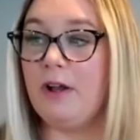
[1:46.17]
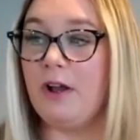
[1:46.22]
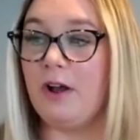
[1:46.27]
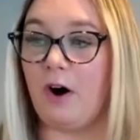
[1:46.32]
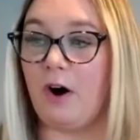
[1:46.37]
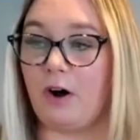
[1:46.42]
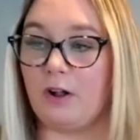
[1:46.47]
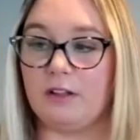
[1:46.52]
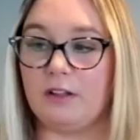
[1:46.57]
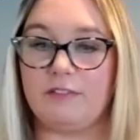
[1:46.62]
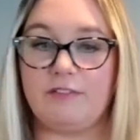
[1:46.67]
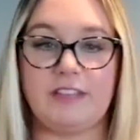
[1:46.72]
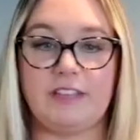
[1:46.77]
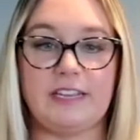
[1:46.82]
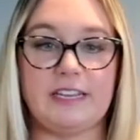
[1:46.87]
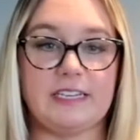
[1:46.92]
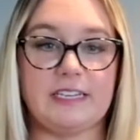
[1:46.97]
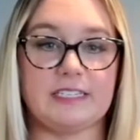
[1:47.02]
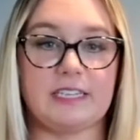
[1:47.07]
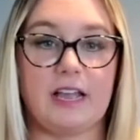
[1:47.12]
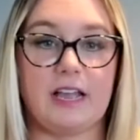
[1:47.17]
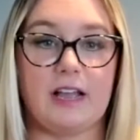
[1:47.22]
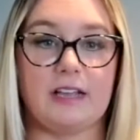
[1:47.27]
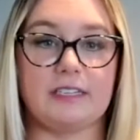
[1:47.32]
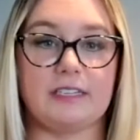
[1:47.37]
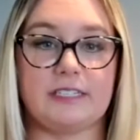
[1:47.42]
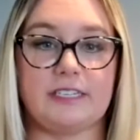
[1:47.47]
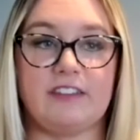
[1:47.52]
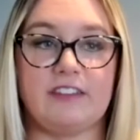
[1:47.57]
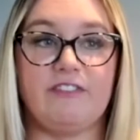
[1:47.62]
All of these
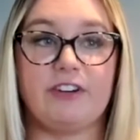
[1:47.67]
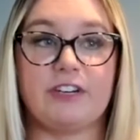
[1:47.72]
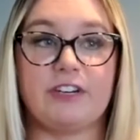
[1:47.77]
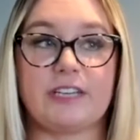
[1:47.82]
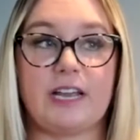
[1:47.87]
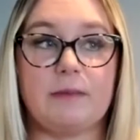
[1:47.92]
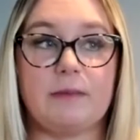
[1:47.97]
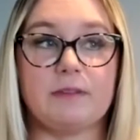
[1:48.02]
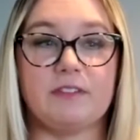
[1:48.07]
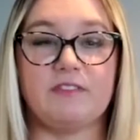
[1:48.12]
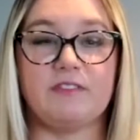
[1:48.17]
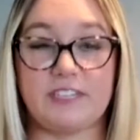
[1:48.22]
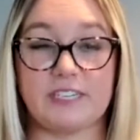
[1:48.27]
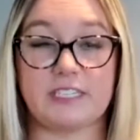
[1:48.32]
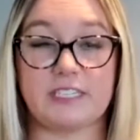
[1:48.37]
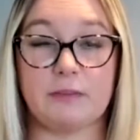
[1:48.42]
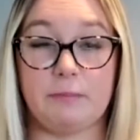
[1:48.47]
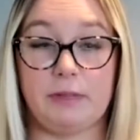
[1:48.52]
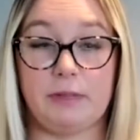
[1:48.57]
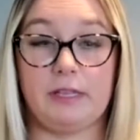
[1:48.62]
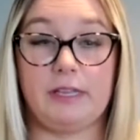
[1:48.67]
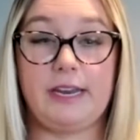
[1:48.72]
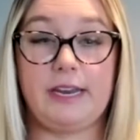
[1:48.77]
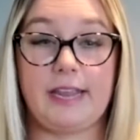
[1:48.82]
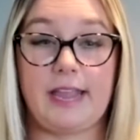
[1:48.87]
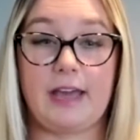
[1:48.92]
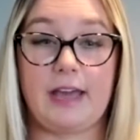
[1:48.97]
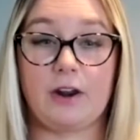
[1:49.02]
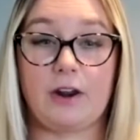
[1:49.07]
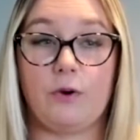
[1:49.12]
different types of disability
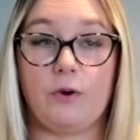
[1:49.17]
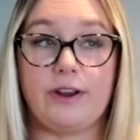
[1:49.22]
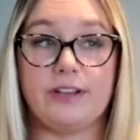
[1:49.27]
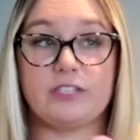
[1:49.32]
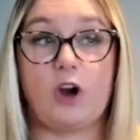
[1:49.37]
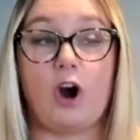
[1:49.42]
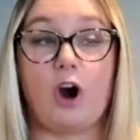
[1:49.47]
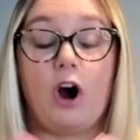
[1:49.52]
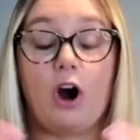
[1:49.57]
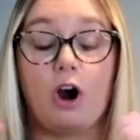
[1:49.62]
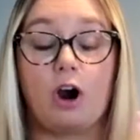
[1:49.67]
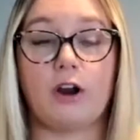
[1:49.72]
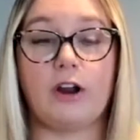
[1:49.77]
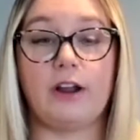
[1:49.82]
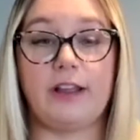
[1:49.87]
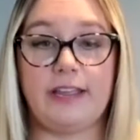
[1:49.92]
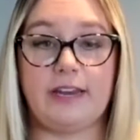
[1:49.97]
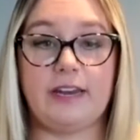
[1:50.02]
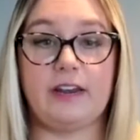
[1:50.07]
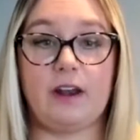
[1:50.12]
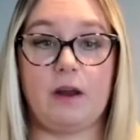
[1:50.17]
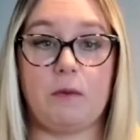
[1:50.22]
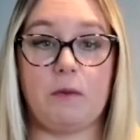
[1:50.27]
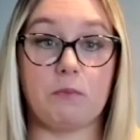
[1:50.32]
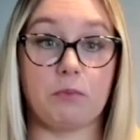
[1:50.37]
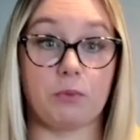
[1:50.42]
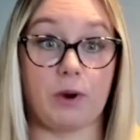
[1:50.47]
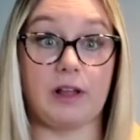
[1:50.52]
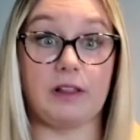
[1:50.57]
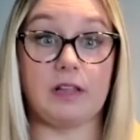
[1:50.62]
categories are in an
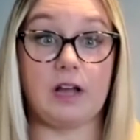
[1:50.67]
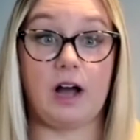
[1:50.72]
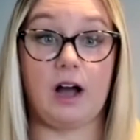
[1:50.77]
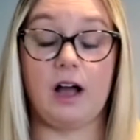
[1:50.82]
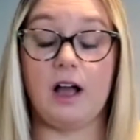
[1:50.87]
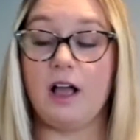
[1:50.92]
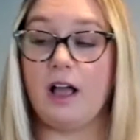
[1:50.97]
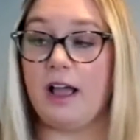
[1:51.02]
umbrella.